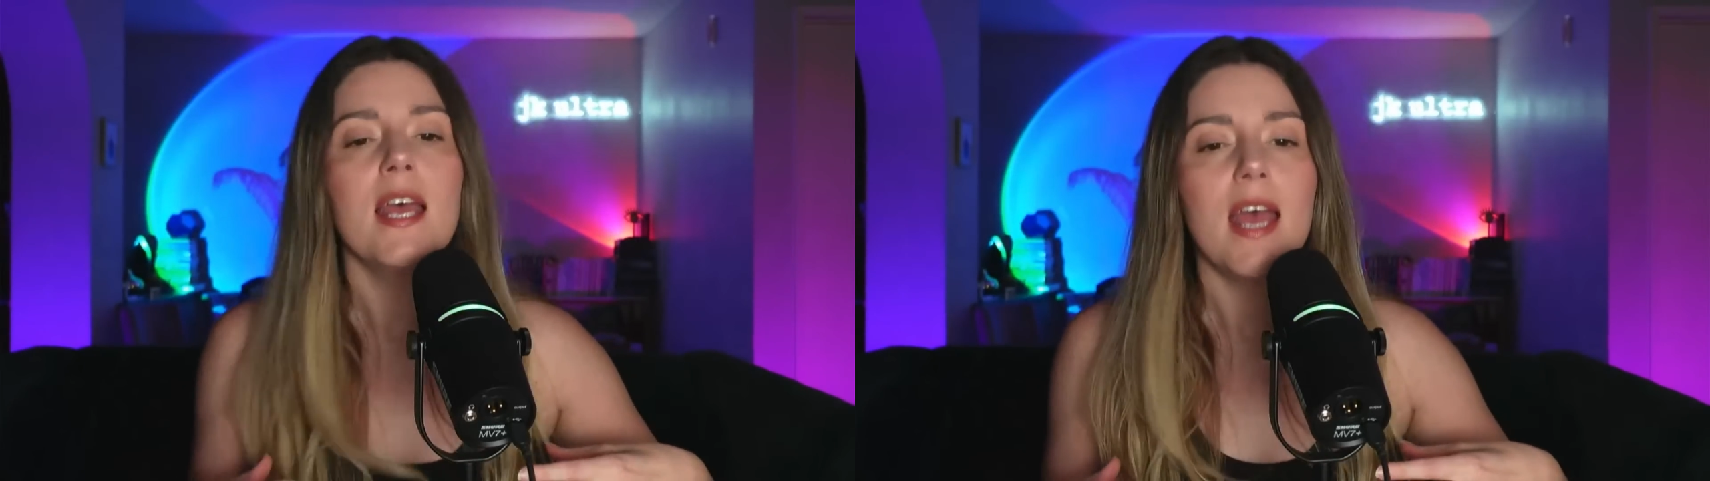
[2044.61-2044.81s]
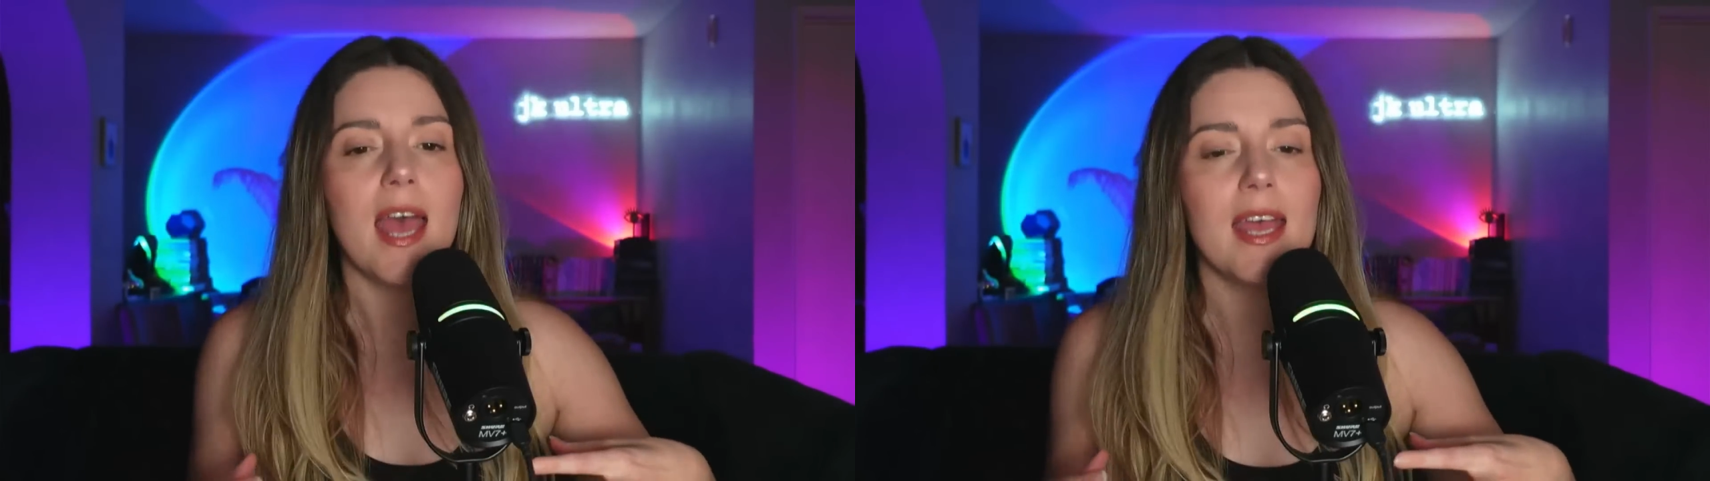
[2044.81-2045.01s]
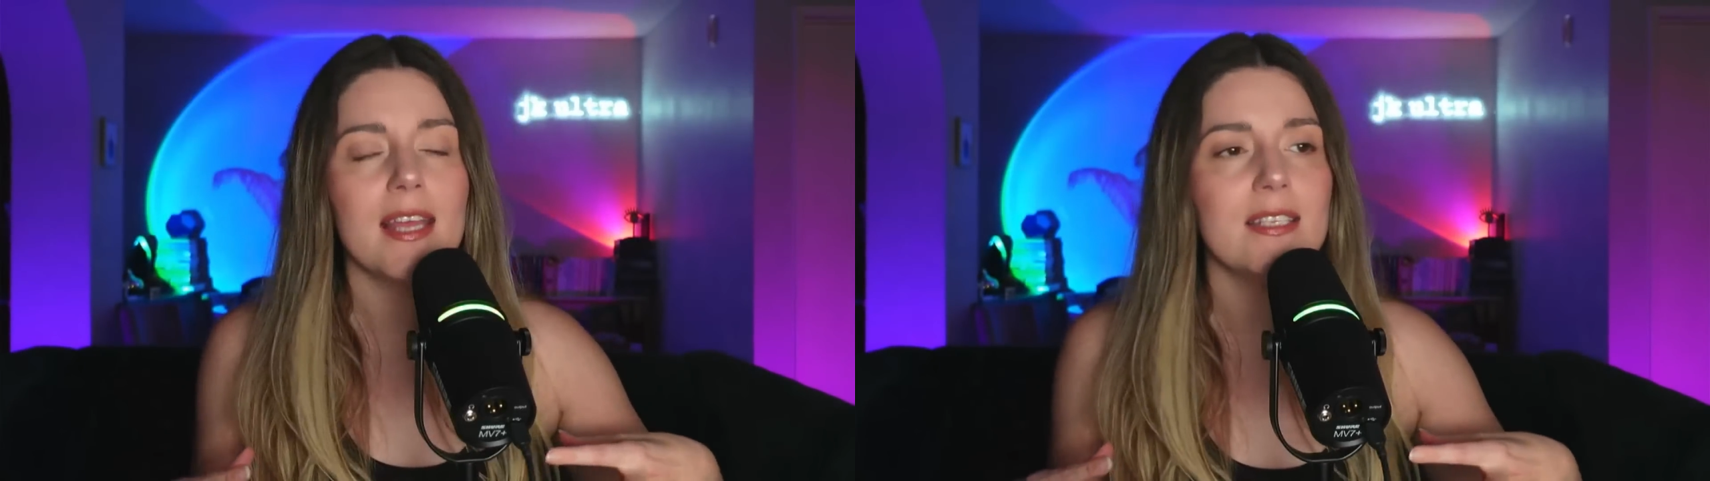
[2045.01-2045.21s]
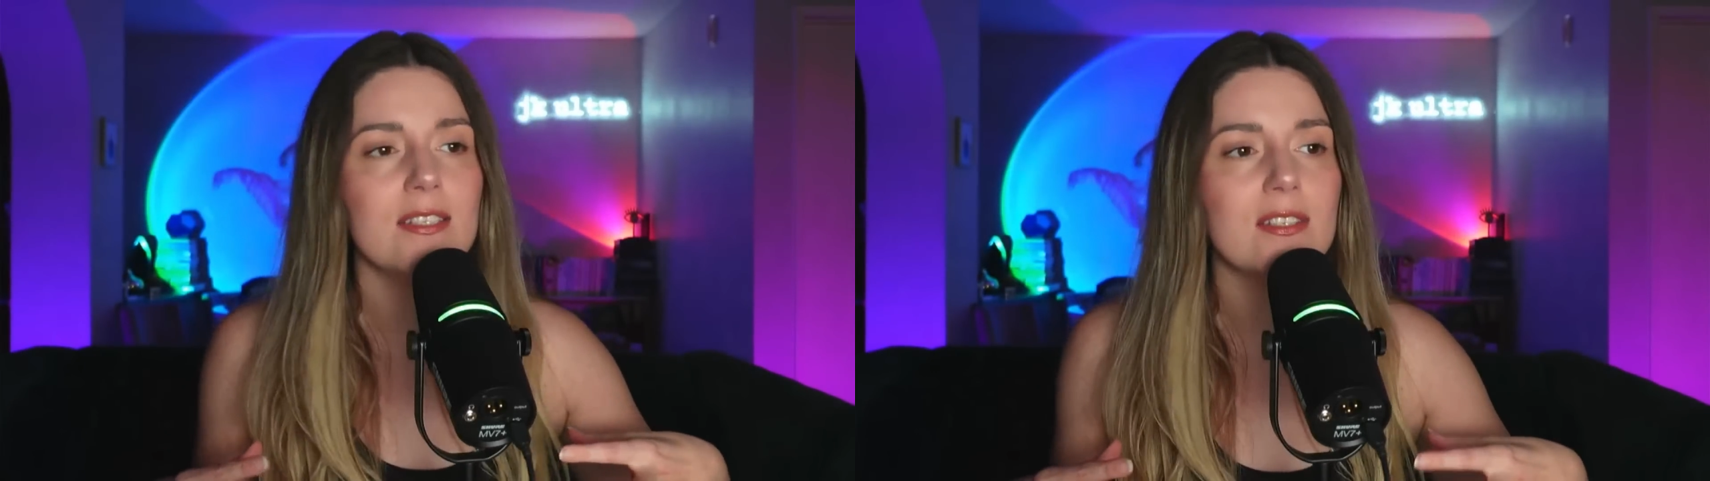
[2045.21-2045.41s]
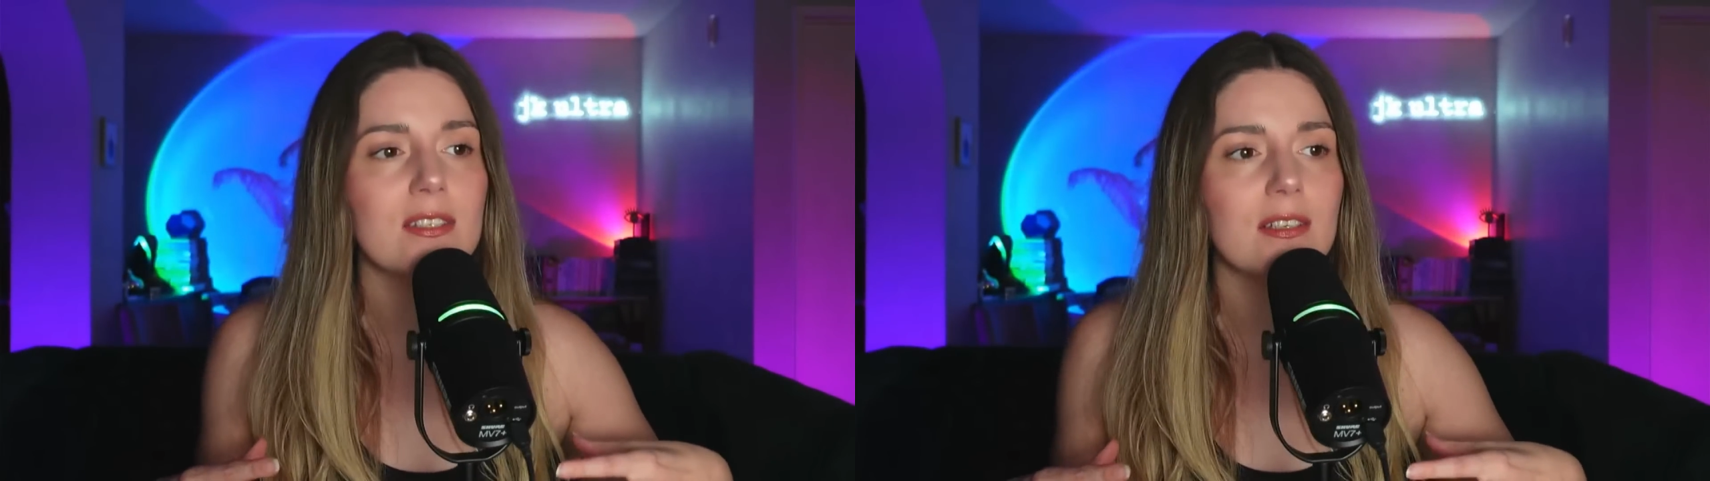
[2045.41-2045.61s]

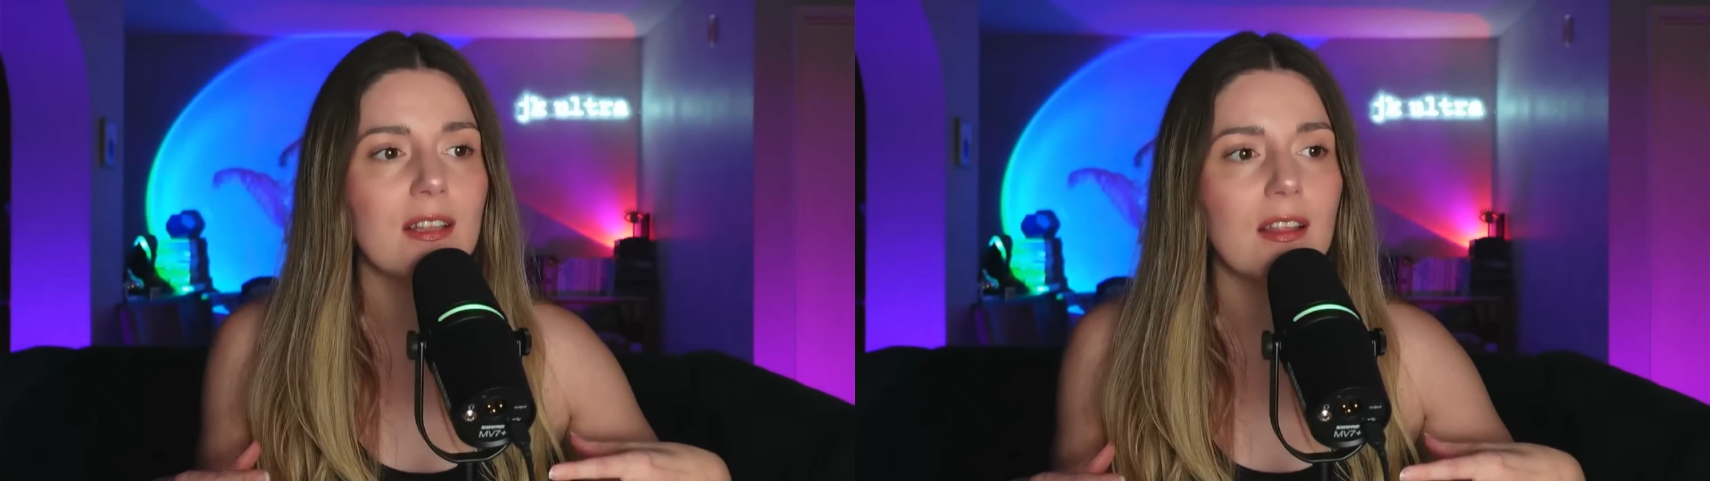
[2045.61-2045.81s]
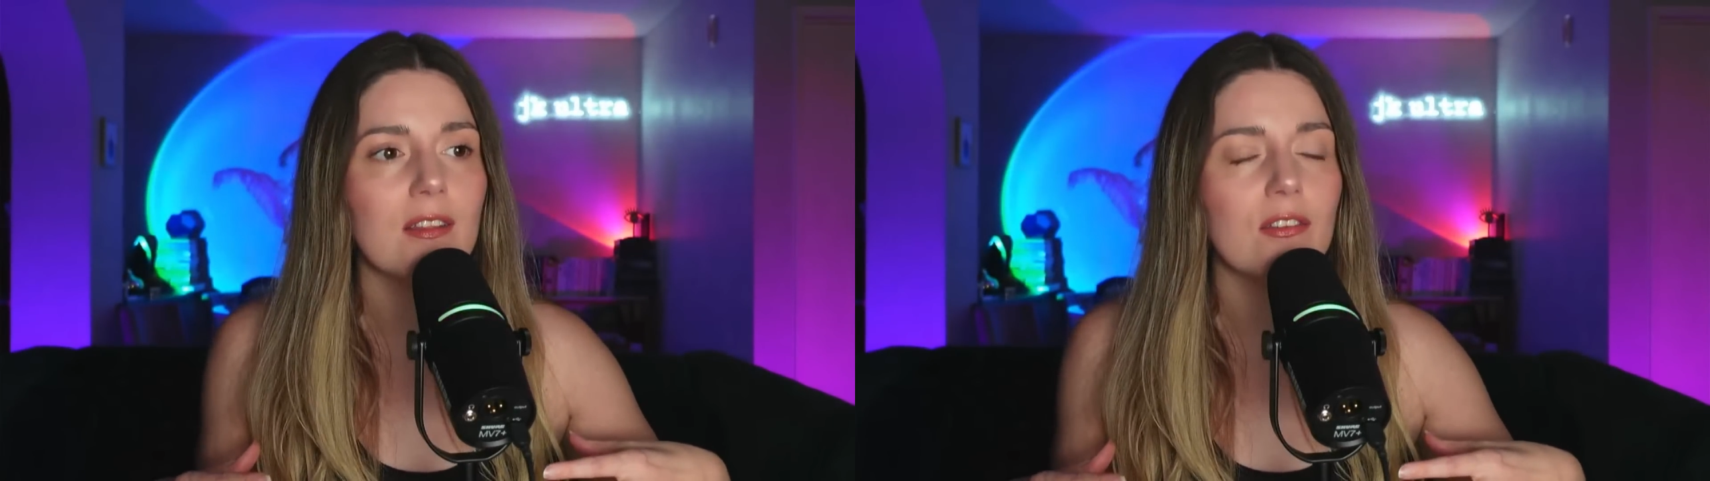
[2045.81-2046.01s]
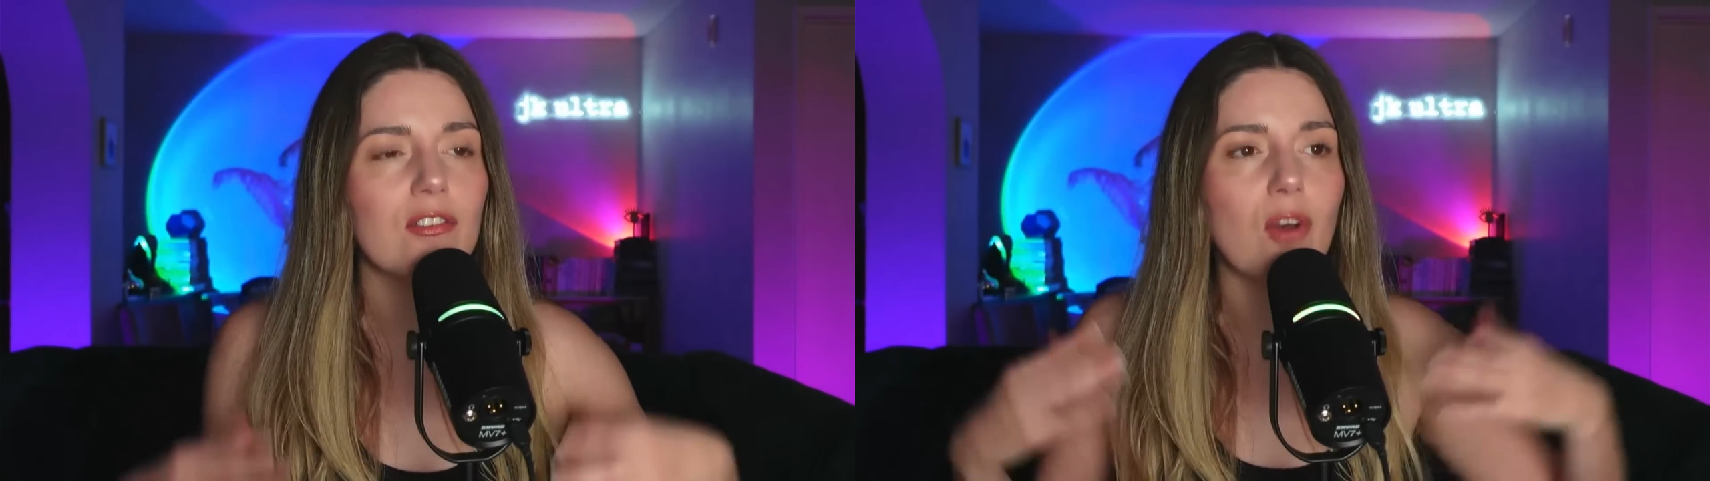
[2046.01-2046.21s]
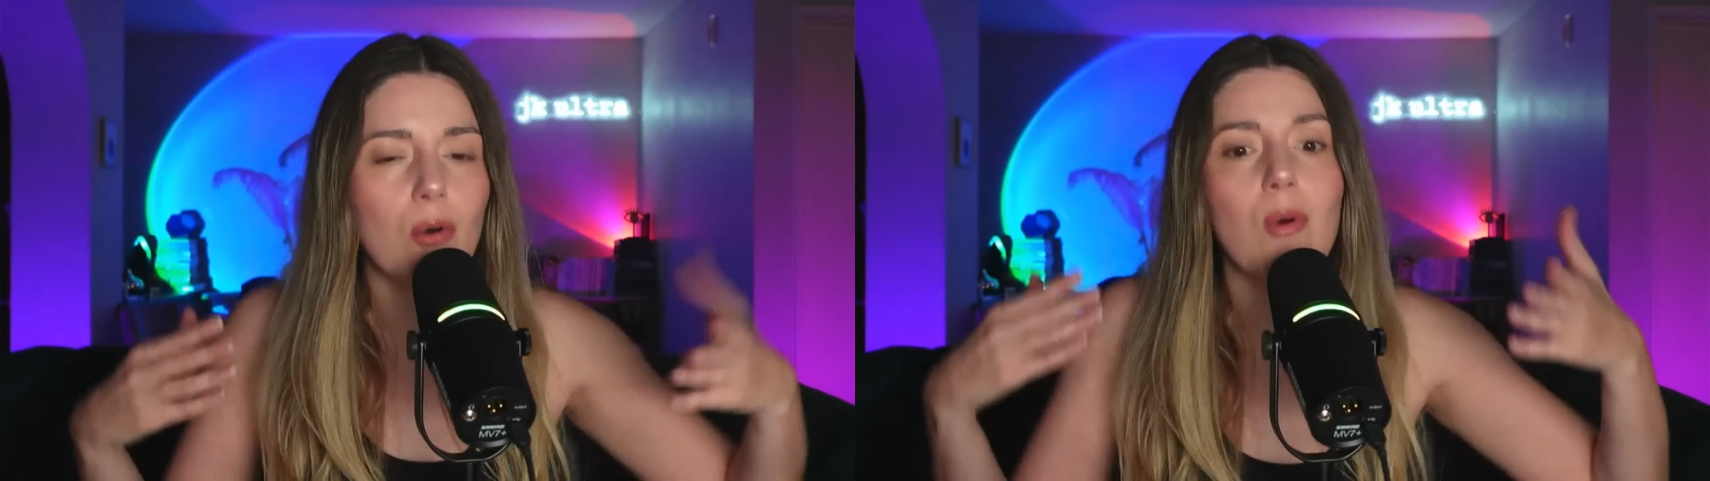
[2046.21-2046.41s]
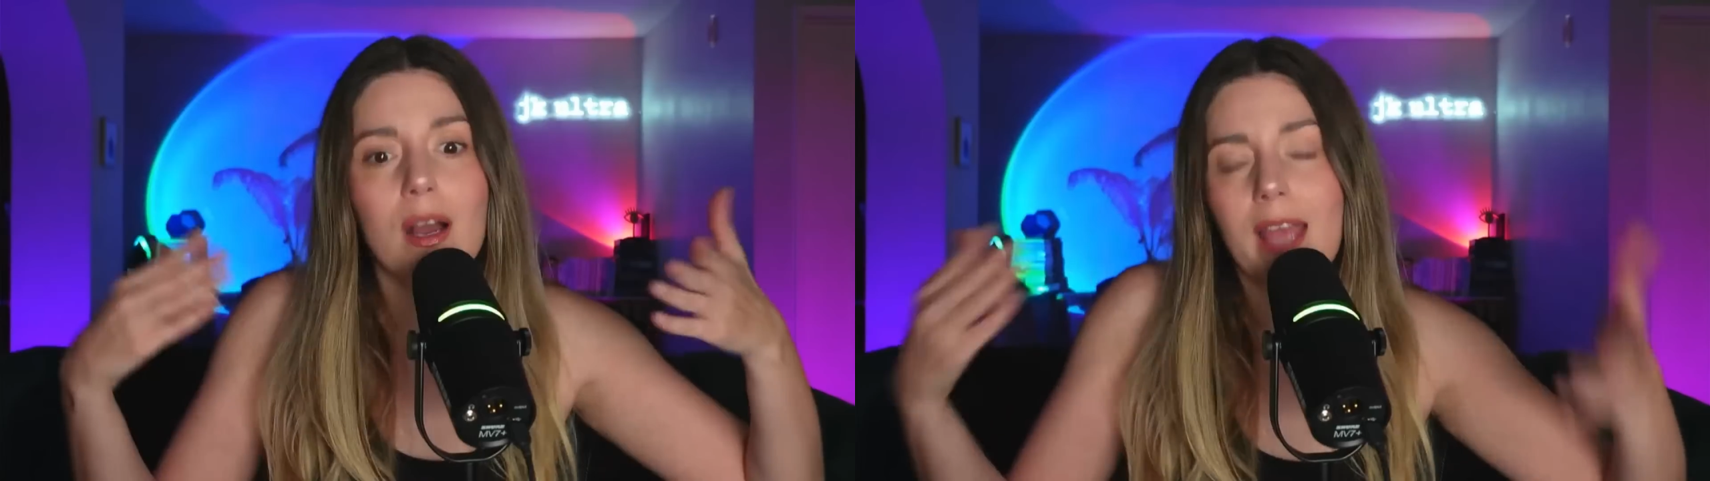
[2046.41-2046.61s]
And
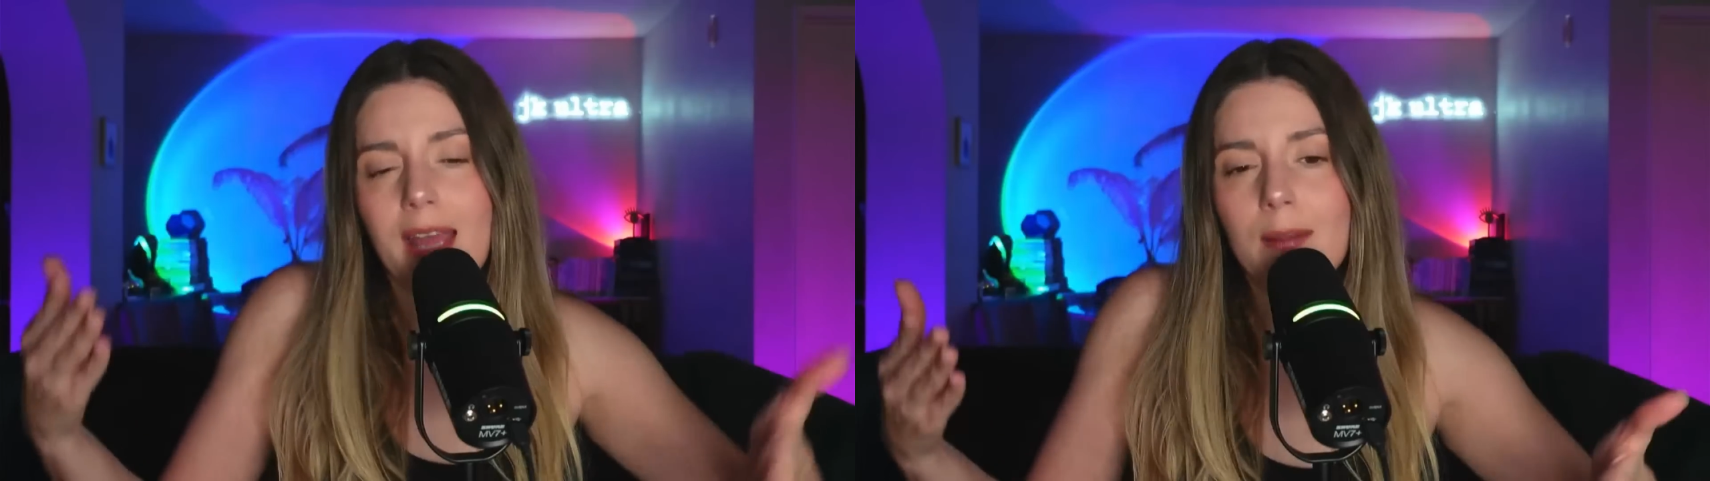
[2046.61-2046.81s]
so again,